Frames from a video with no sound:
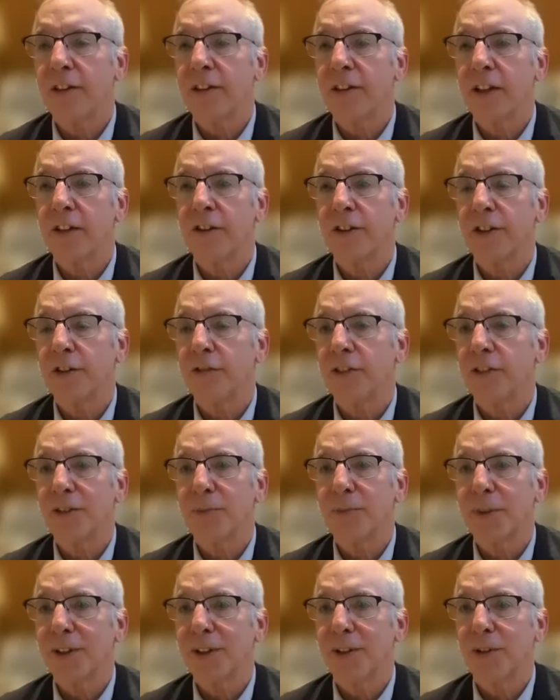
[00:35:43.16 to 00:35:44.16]
these energy
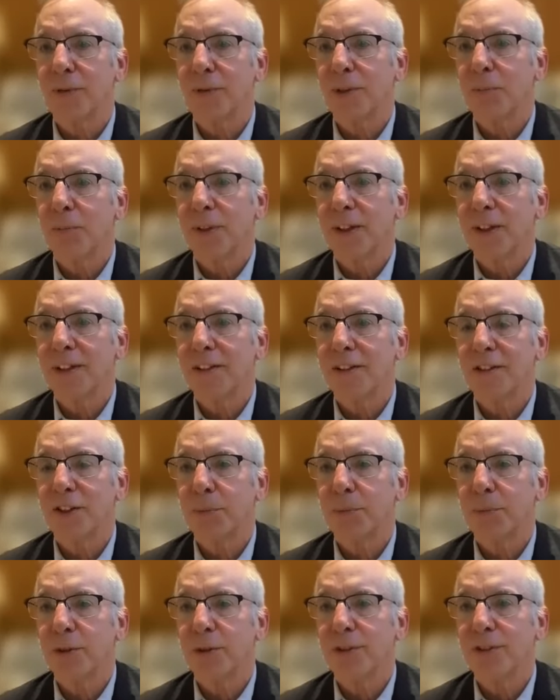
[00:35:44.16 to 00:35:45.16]
risks because we're a big
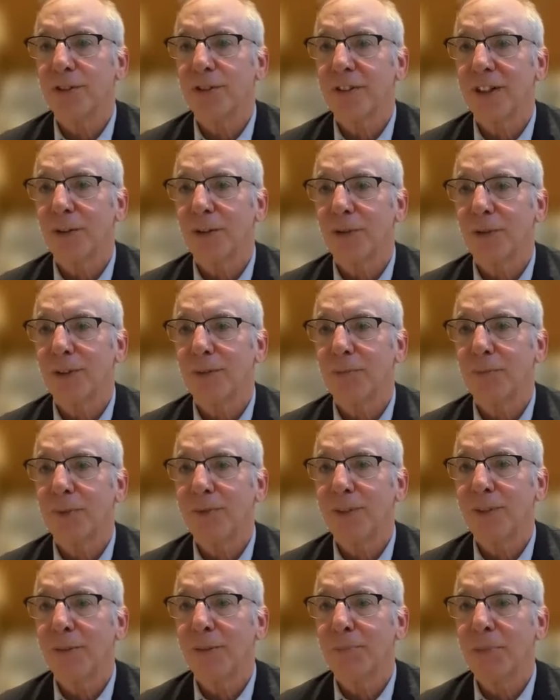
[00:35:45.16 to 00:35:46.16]
energy producer now. We're
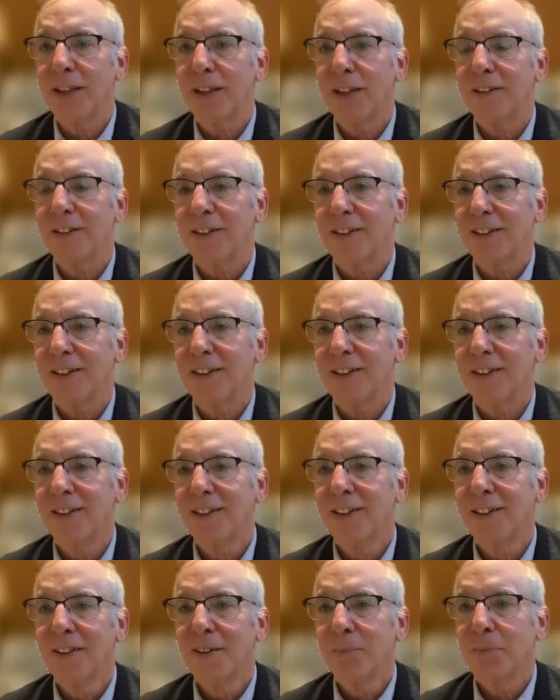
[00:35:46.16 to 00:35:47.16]
uh, basically
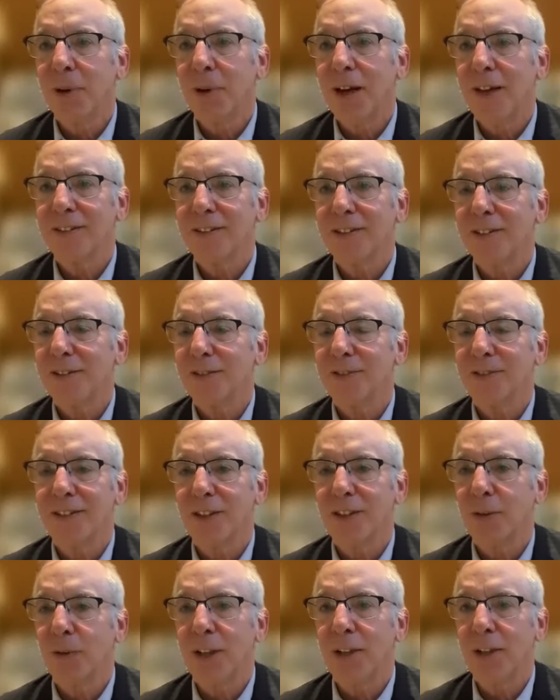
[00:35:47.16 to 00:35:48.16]
positive.
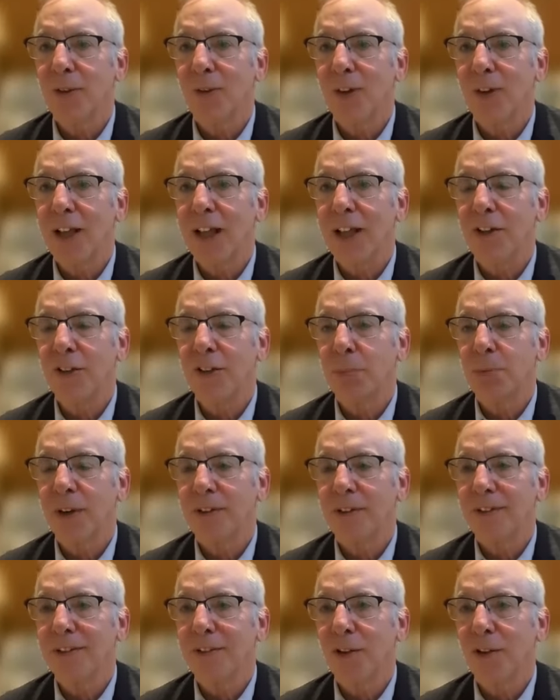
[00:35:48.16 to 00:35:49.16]
You know, we, when energy
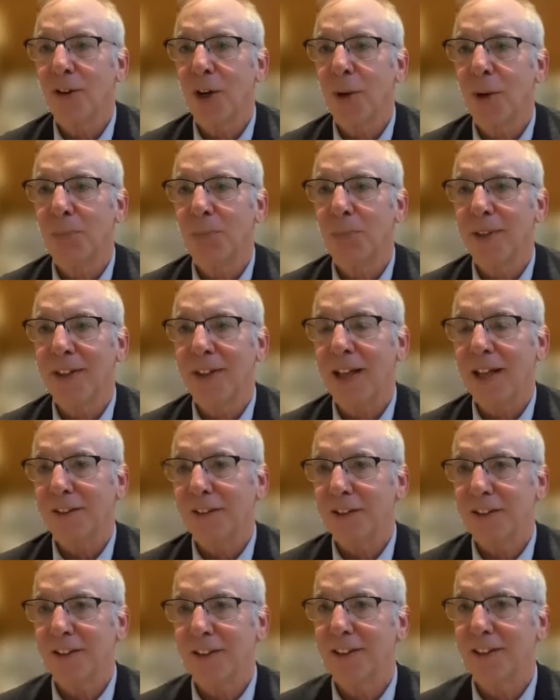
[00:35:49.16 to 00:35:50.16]
prices go up, it
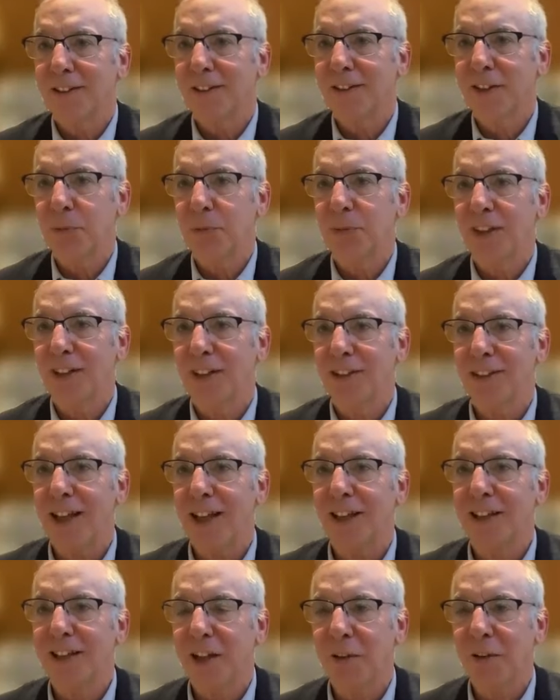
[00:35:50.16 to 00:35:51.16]
actually stimulates
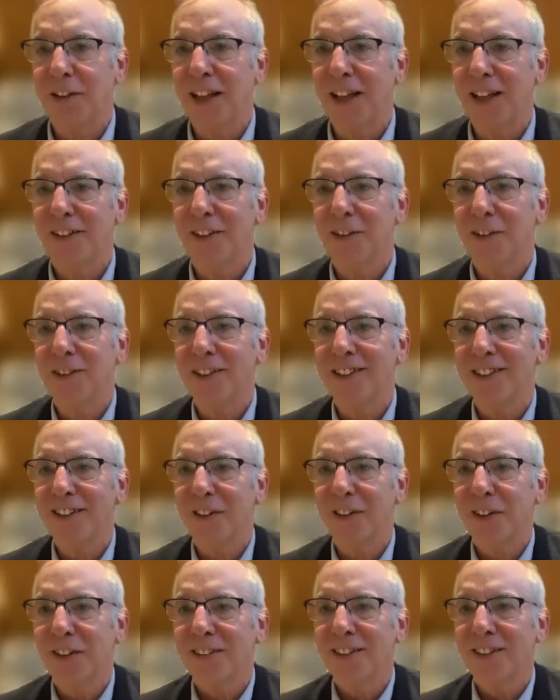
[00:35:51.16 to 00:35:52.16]
economic activity in
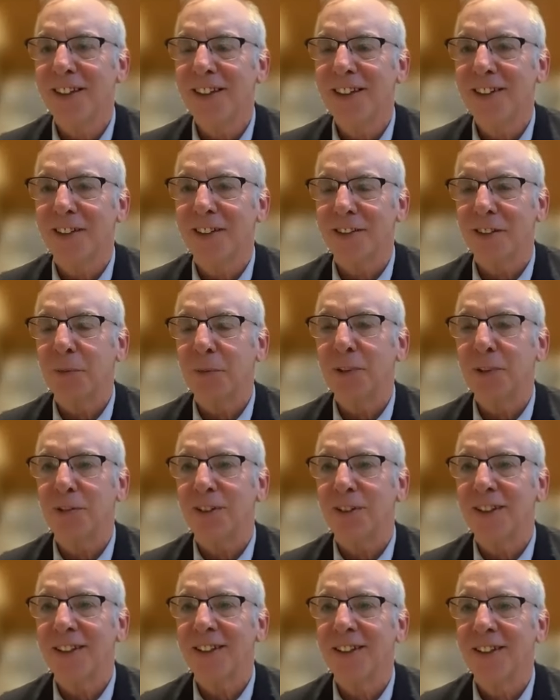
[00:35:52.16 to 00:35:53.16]
the U.S. to some
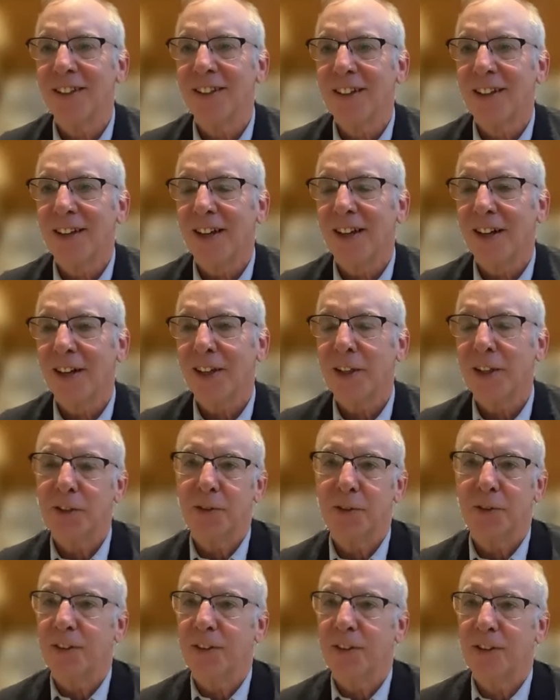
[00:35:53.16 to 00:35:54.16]
degree
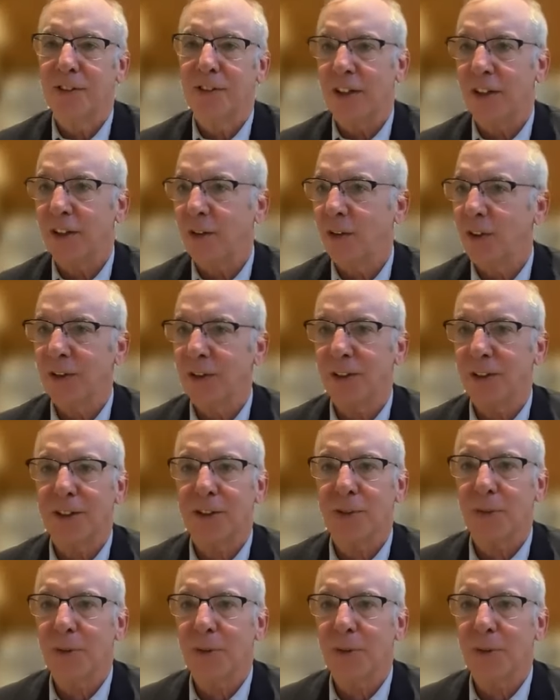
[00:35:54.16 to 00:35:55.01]
because uh, the shale oil